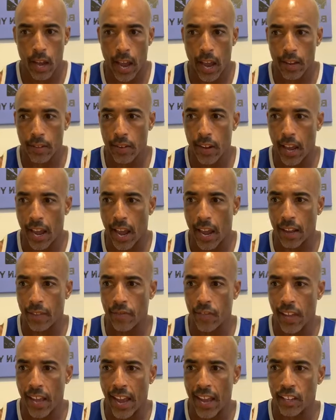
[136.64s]

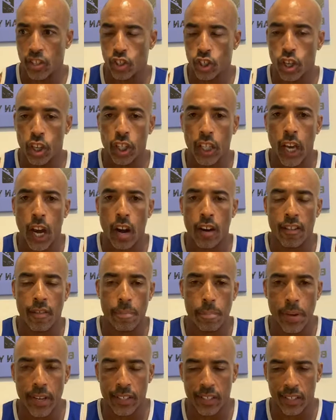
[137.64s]
and took care
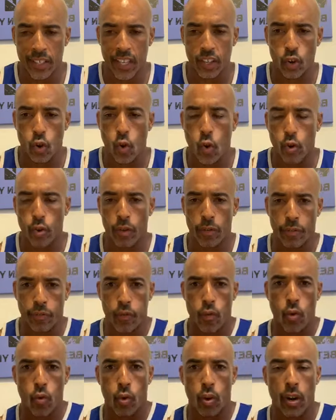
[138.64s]
of business in order
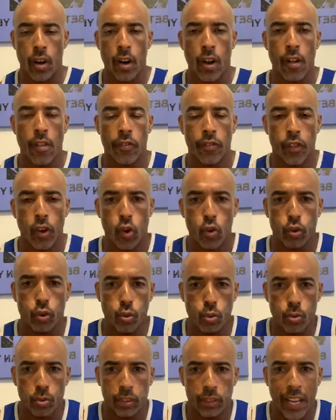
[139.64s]
for those
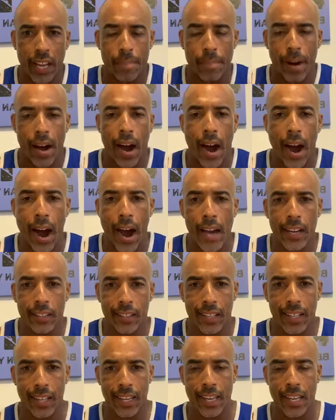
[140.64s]
who stayed
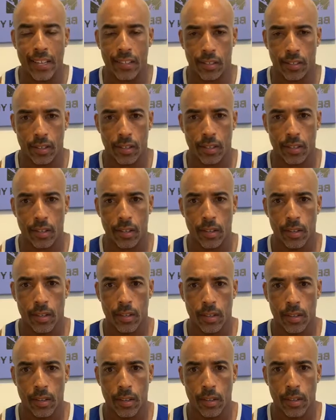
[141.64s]
behind to eat.
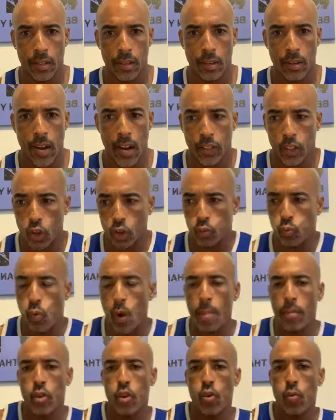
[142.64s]
And those
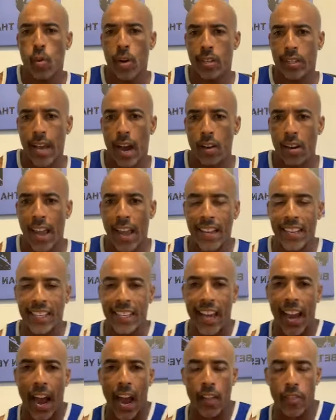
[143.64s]
women who went out and
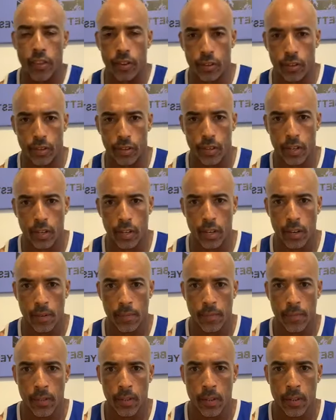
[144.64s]
gathered
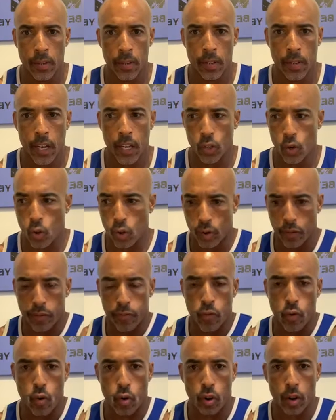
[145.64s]
in order
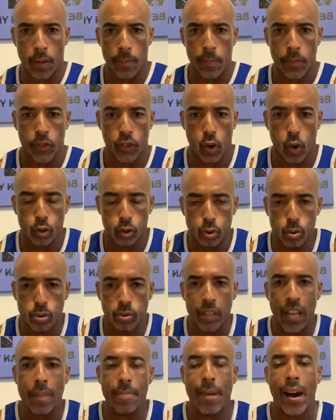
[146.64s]
for those who
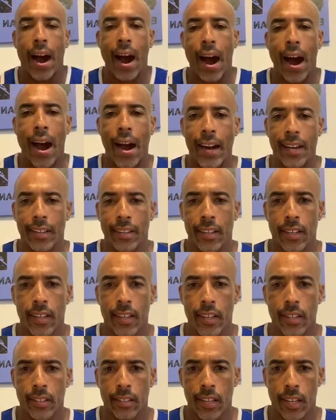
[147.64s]
stayed behind
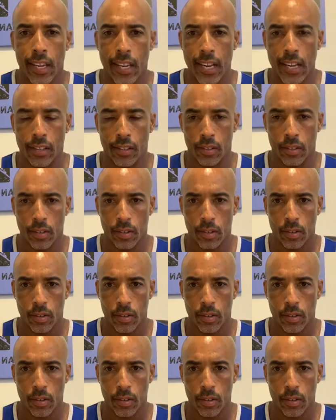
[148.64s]
to eat,